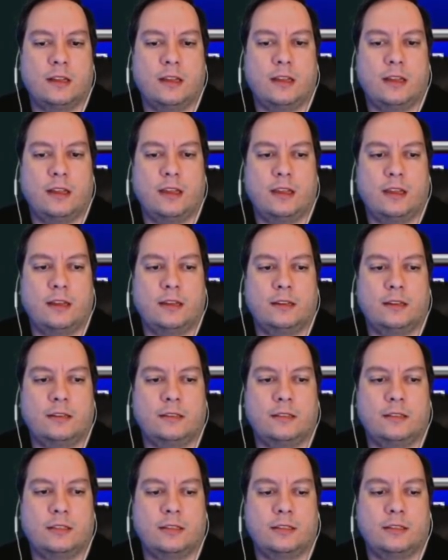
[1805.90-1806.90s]

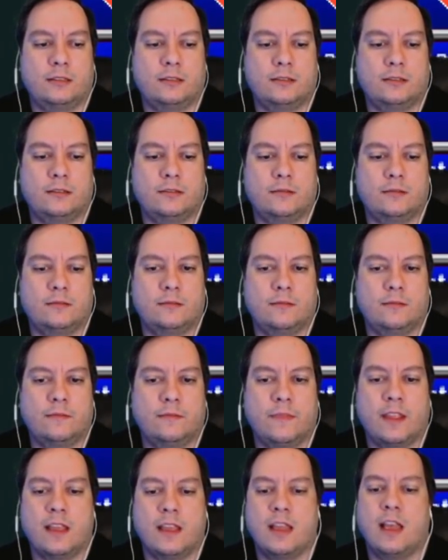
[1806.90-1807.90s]
And
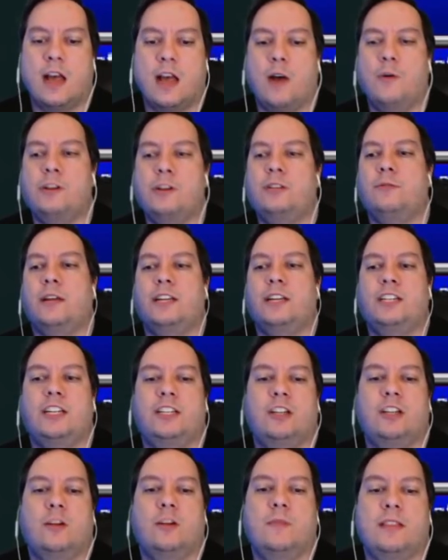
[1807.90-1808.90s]
I wish it would actually
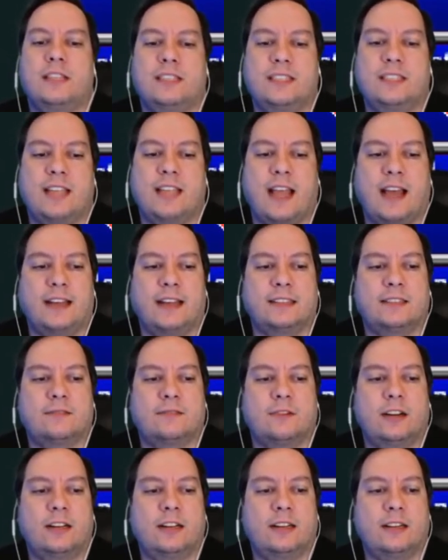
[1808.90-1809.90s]
show me the stats,
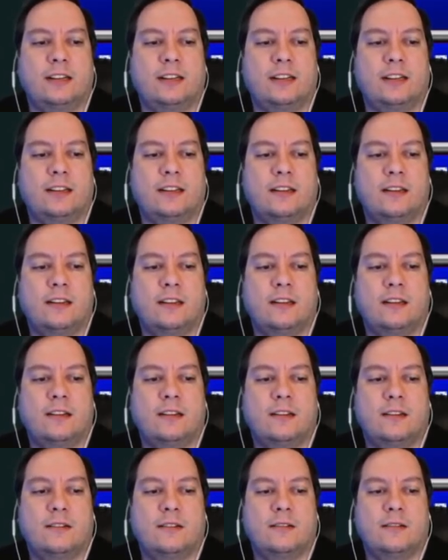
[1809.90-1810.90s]
right? Like,
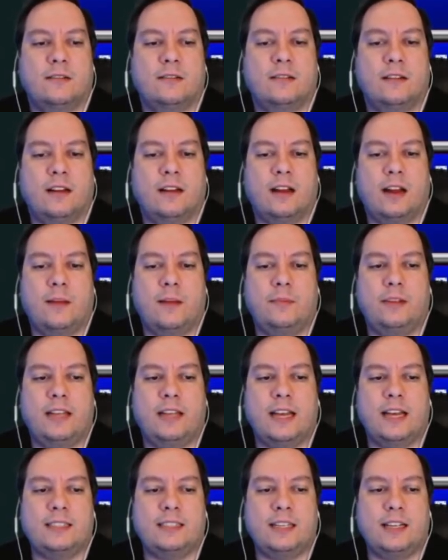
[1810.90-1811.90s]
I'm
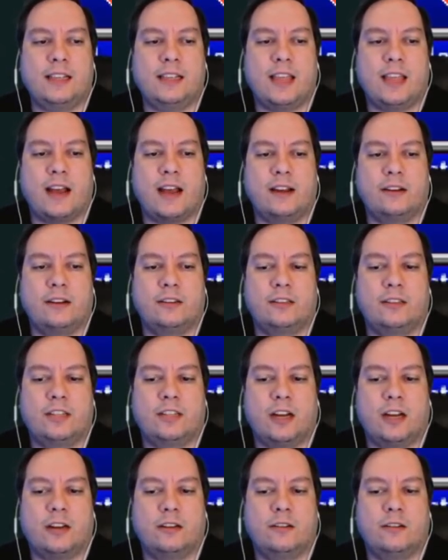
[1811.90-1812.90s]
guessing the iron
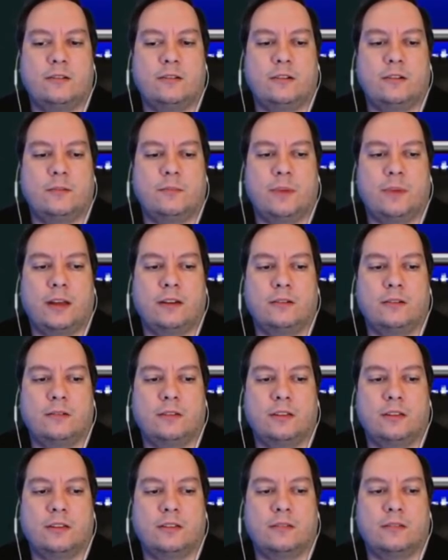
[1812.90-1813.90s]
nunchaku are better
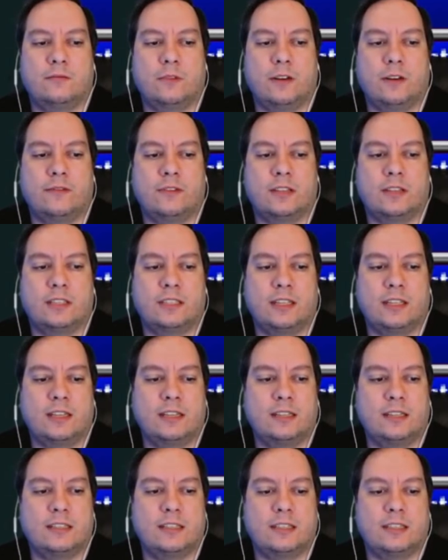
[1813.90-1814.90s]
than whatever this thing
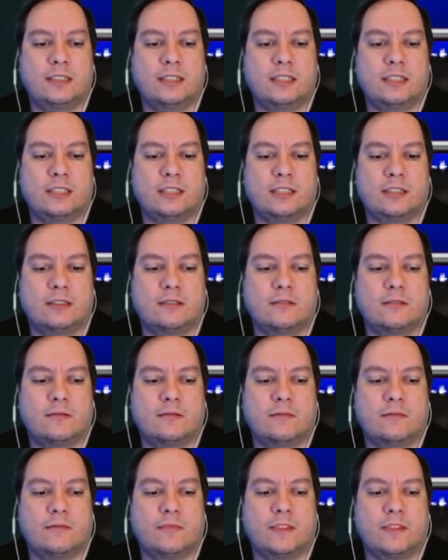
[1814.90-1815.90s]
is, because
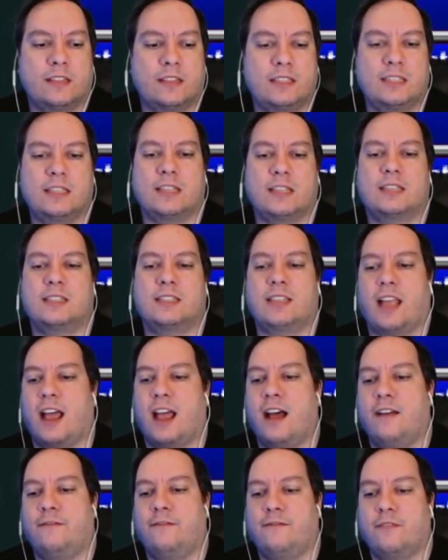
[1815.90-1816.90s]
this is a
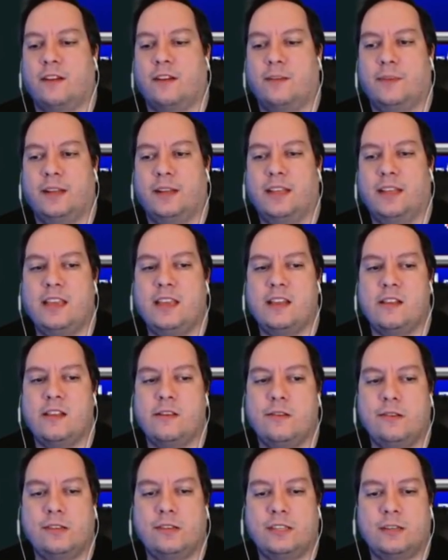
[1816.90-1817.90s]
staff. I mean, he can
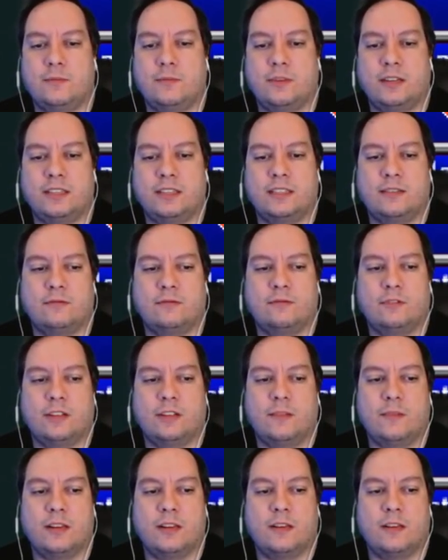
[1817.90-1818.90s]
use it, but is it
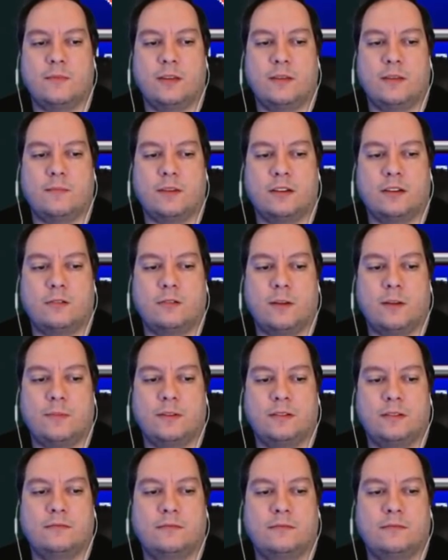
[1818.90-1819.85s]
really meant to be a monk weapon?